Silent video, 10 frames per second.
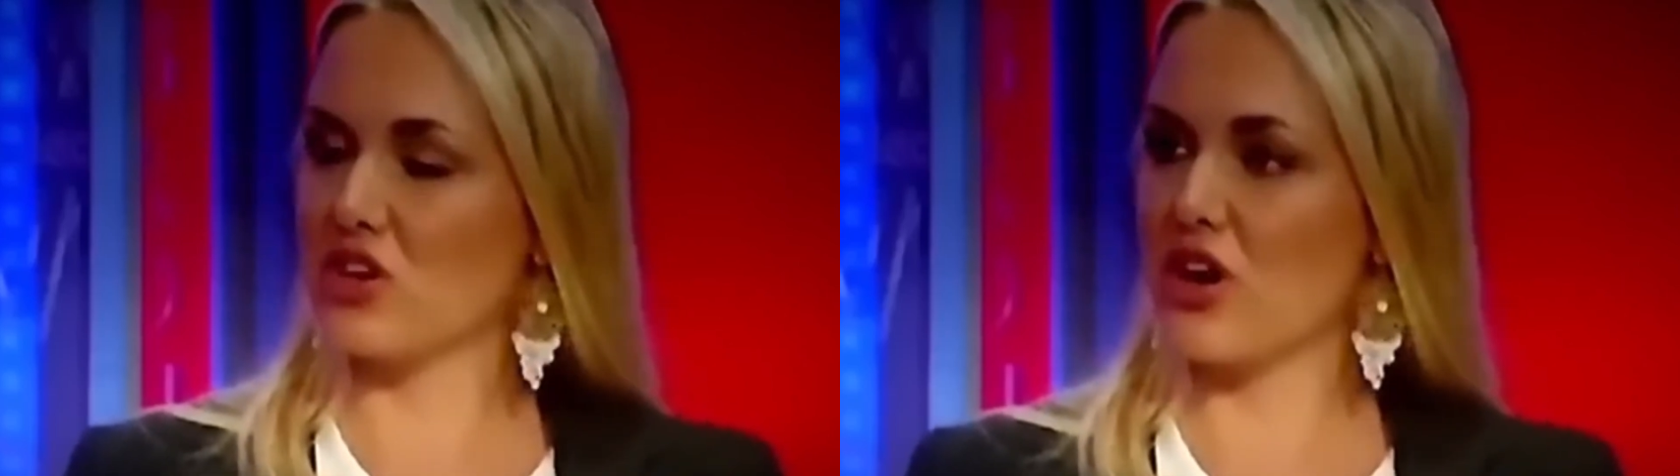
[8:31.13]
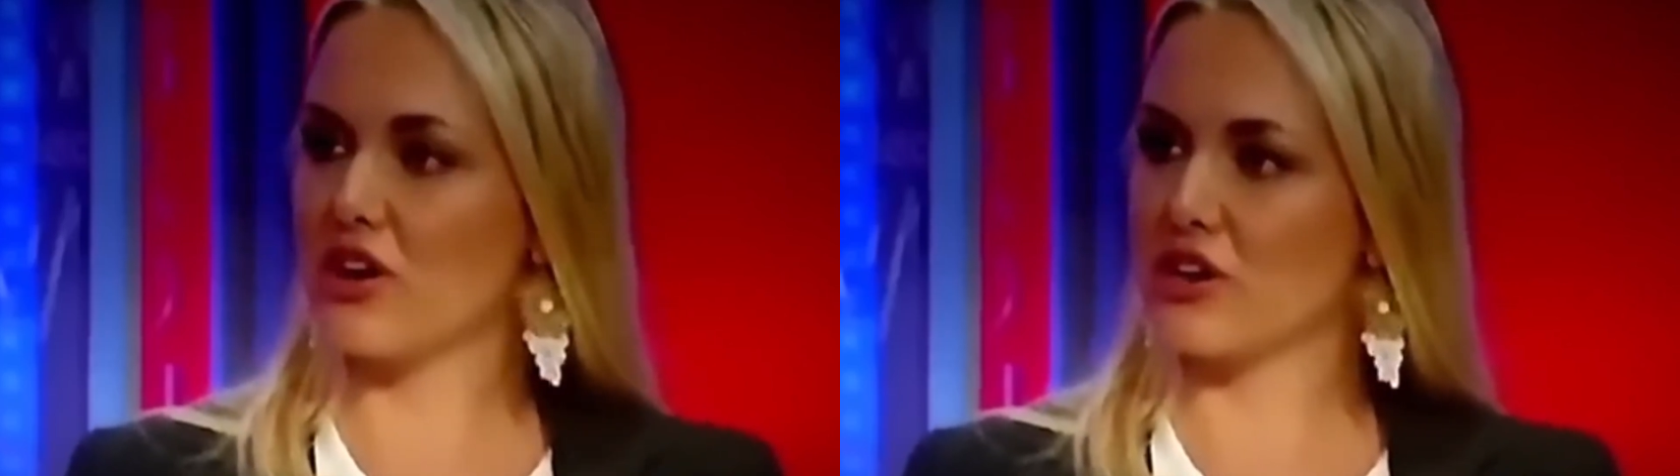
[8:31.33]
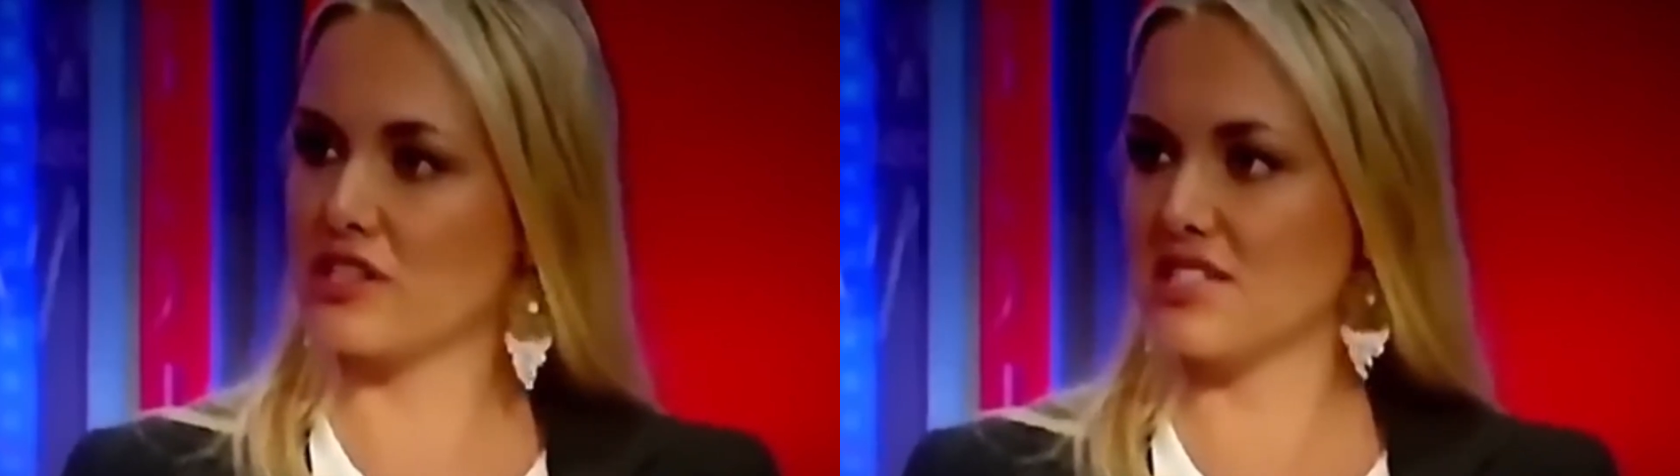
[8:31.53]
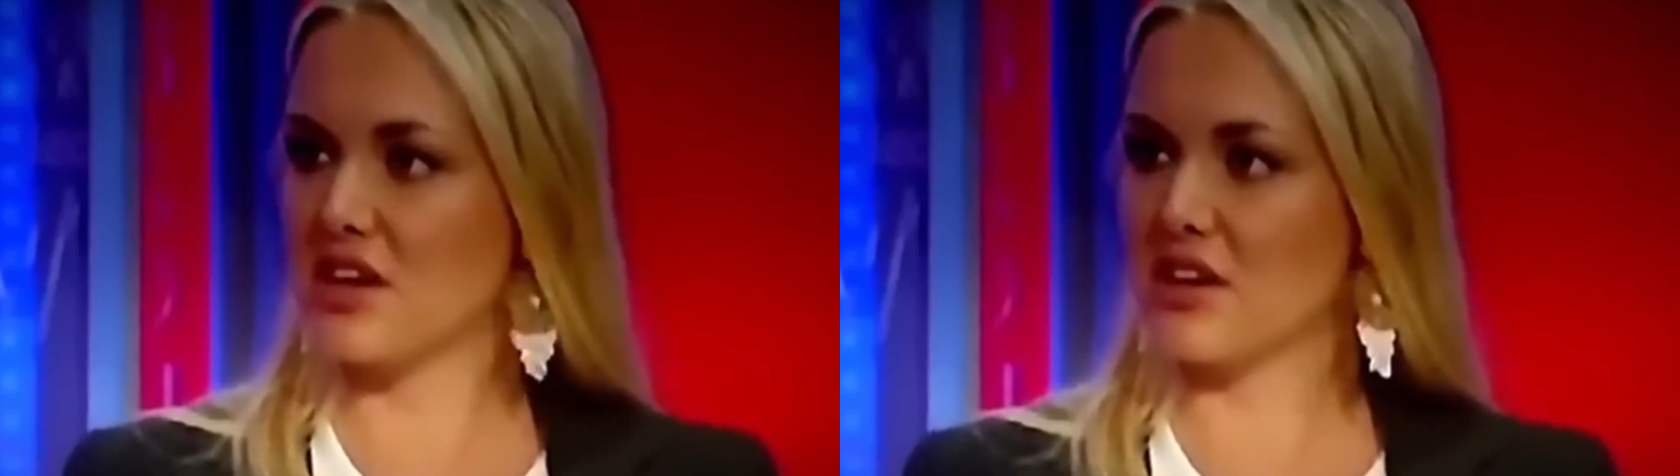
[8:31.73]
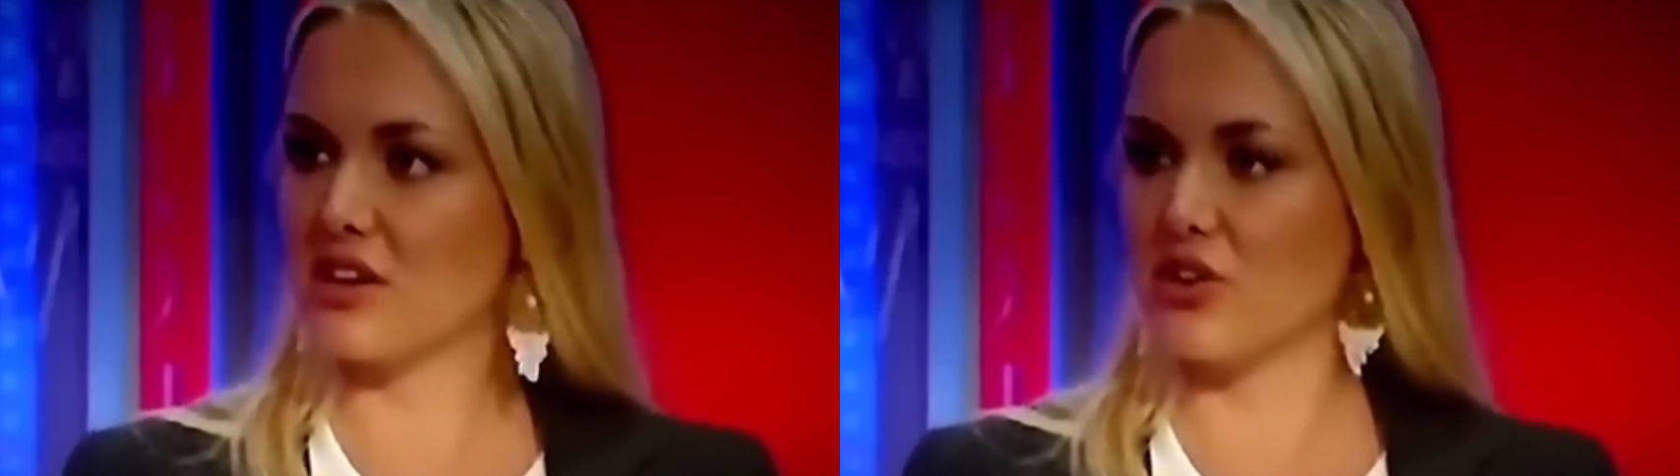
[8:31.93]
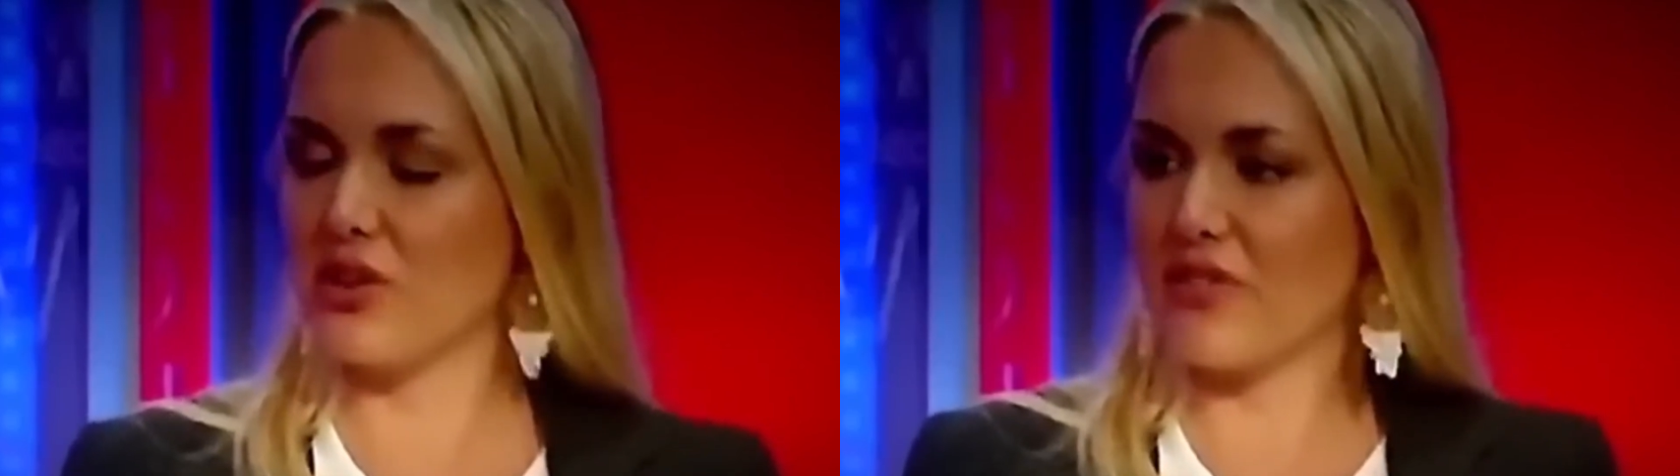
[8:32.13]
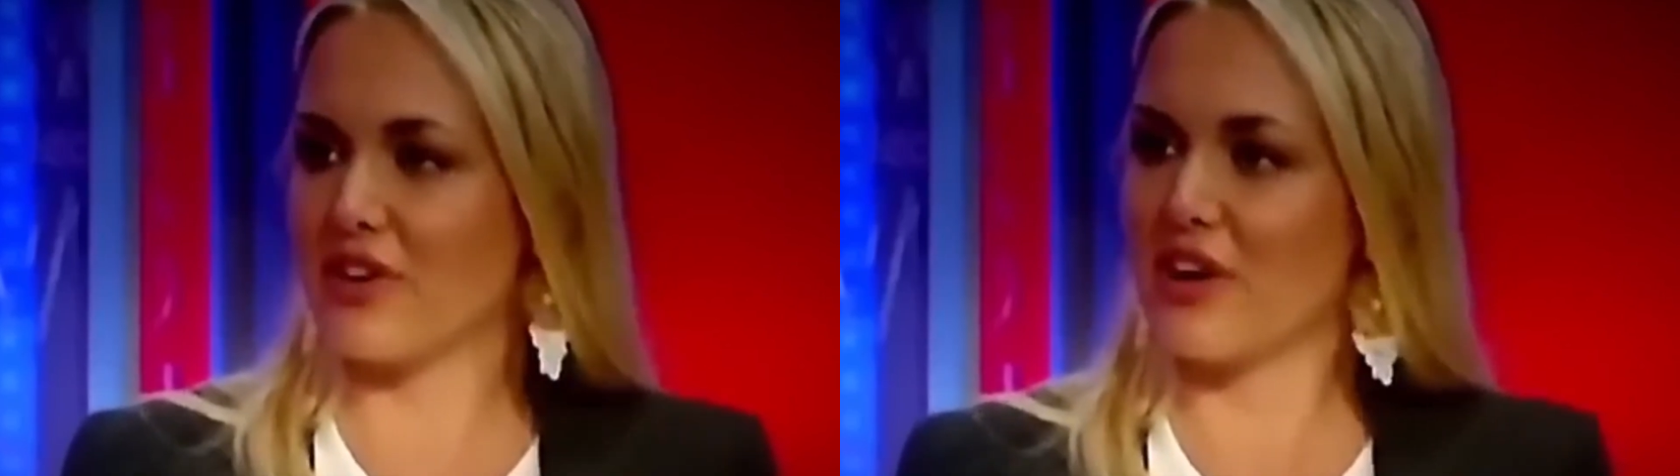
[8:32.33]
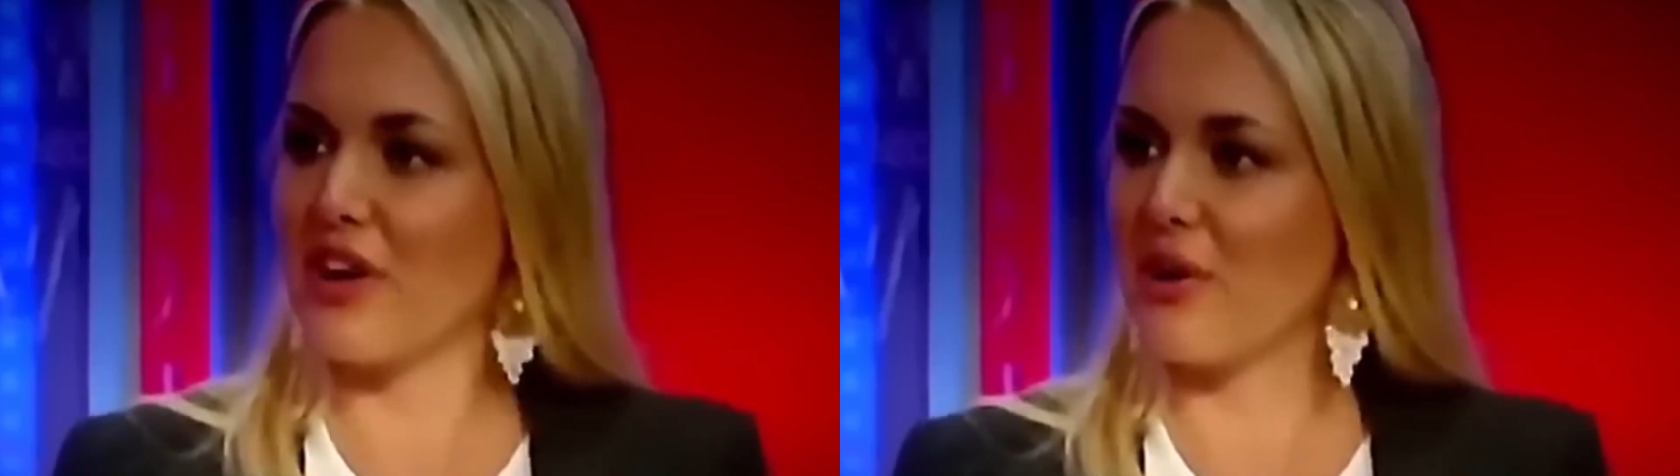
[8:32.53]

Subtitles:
for. The